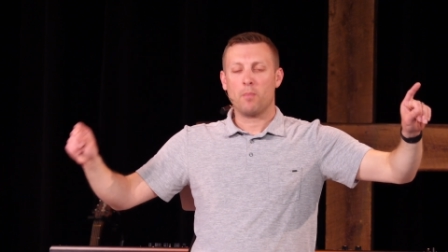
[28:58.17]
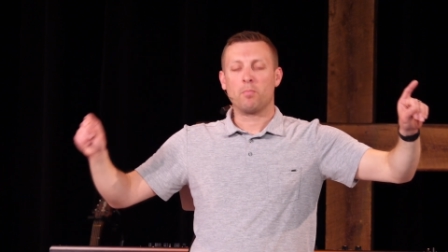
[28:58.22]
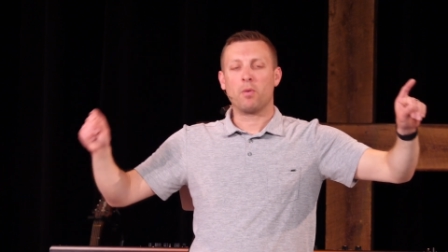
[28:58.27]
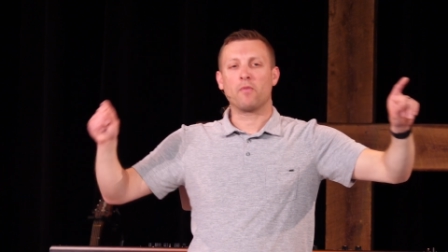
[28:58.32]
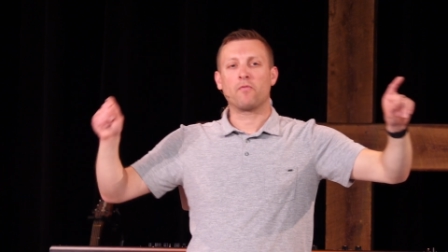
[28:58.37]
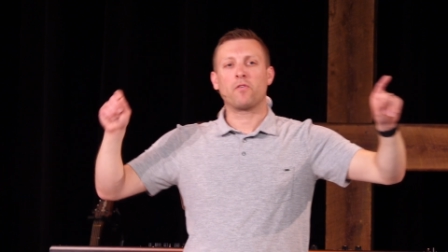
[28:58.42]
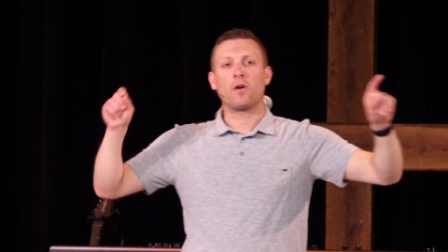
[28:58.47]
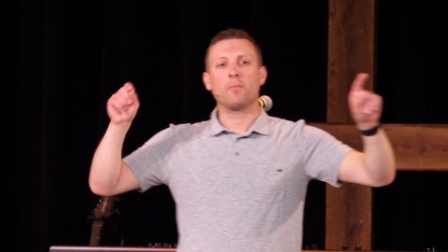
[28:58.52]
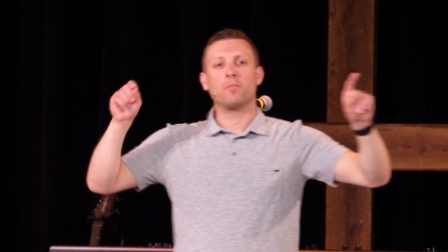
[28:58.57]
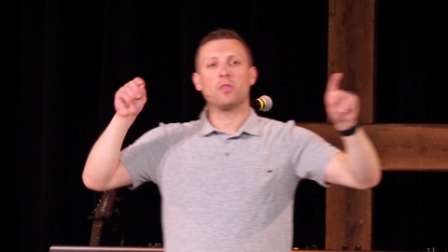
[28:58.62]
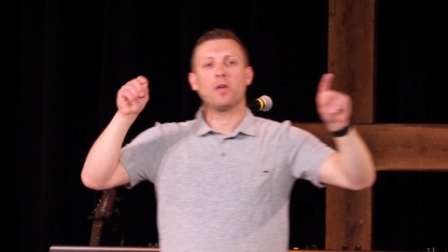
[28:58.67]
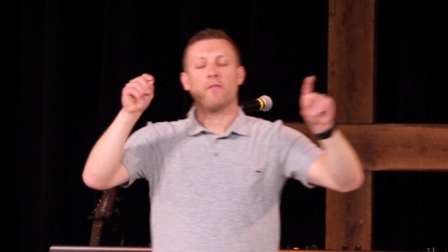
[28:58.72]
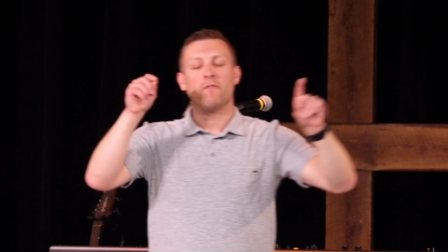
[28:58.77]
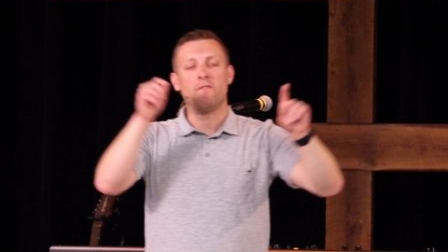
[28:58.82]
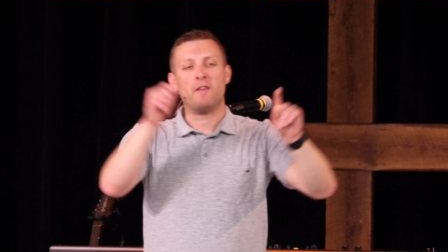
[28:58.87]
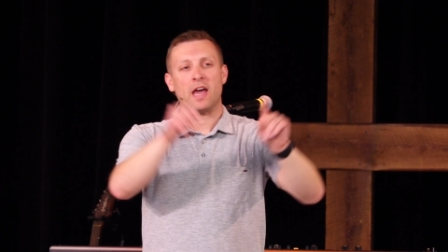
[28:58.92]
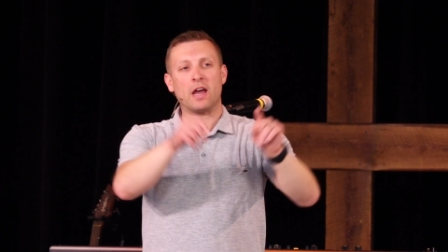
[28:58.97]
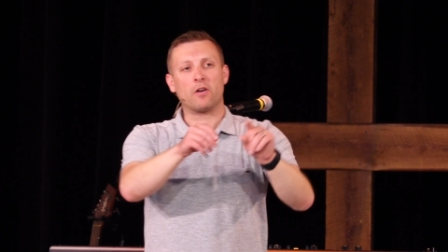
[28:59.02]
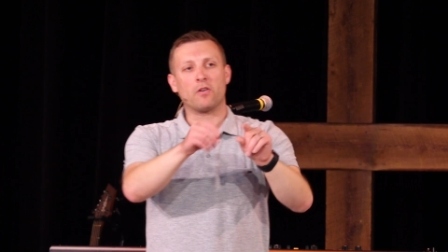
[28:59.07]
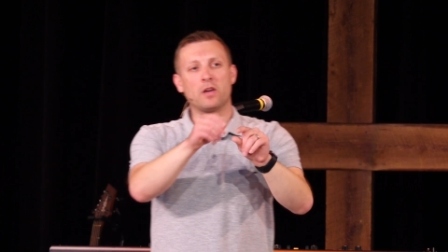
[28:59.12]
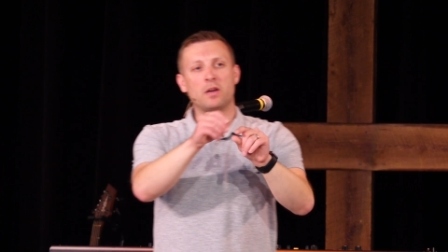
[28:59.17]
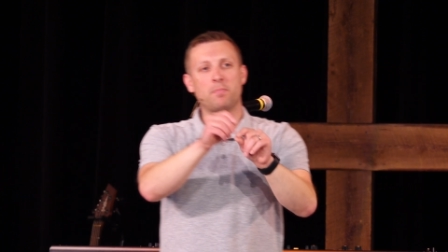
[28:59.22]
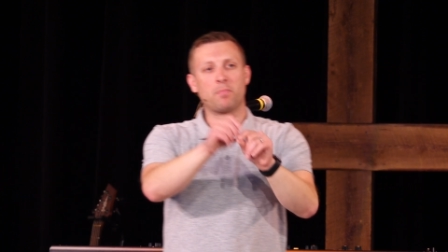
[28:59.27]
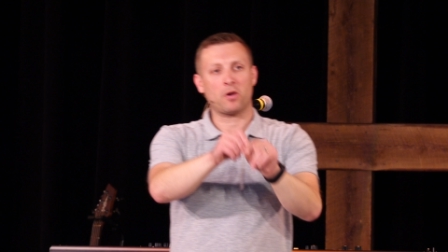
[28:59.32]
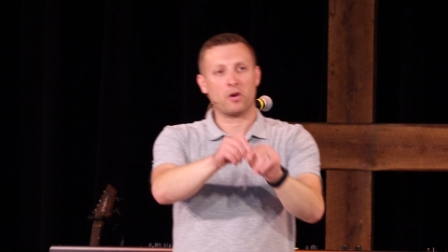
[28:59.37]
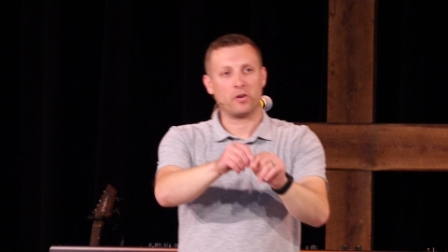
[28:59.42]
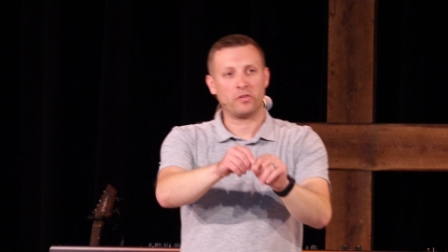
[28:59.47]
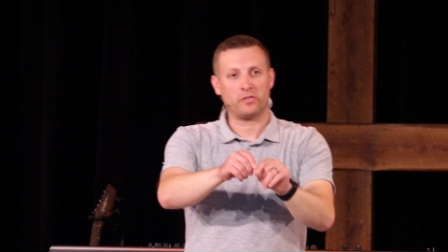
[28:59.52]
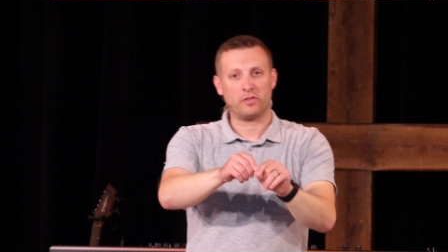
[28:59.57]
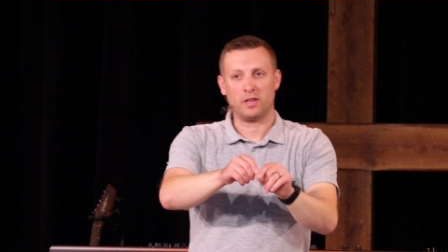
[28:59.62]
but from the very
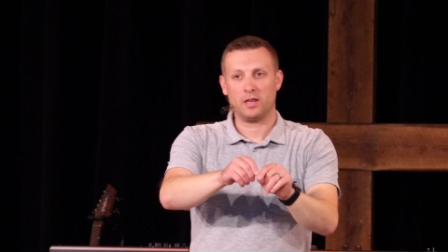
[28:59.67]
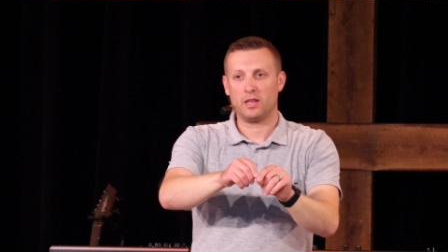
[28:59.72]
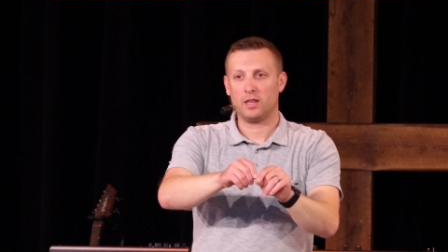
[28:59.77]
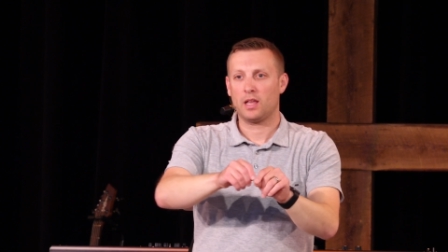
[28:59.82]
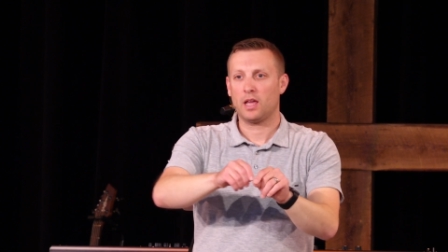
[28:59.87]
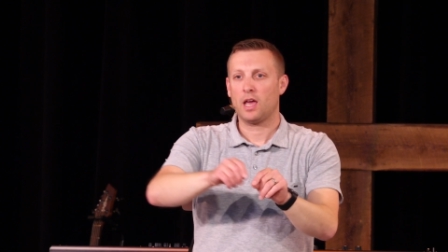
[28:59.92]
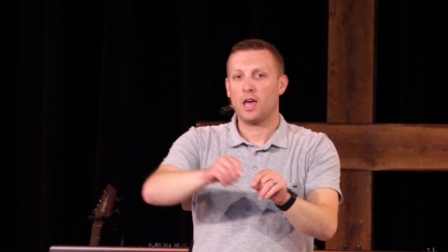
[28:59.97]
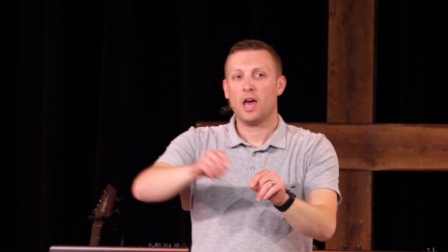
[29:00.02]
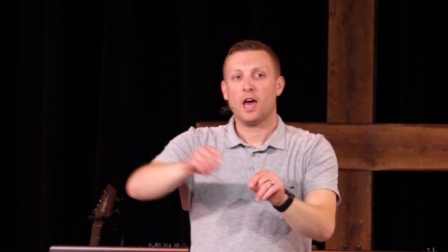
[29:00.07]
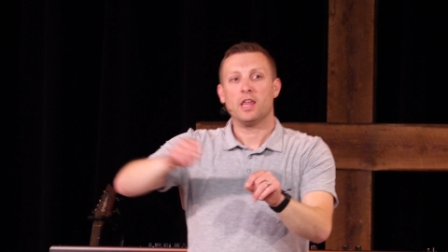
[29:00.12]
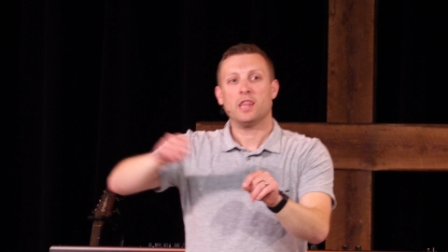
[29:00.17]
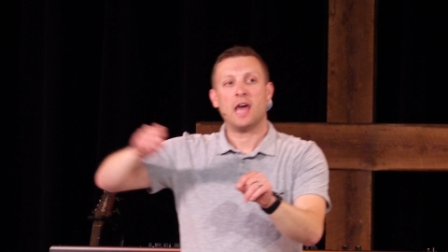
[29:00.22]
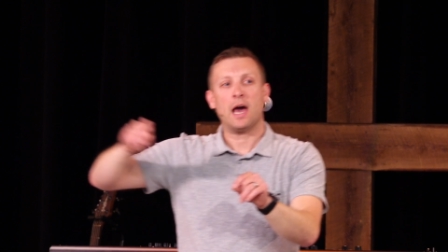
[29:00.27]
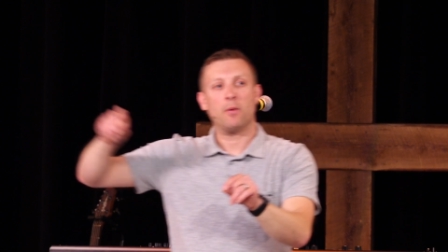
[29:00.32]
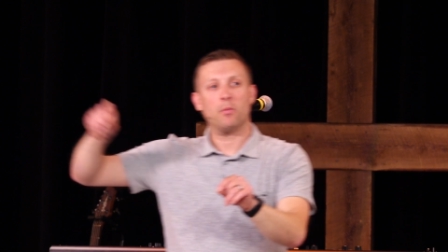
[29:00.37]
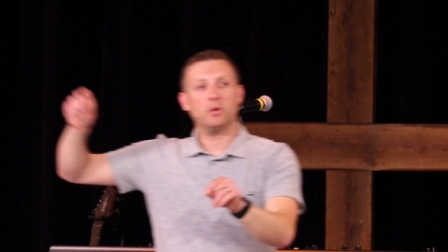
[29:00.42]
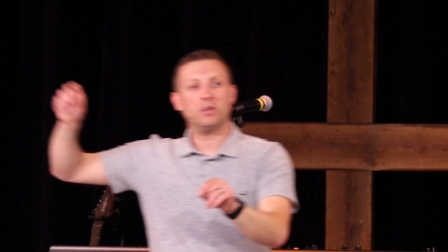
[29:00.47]
person that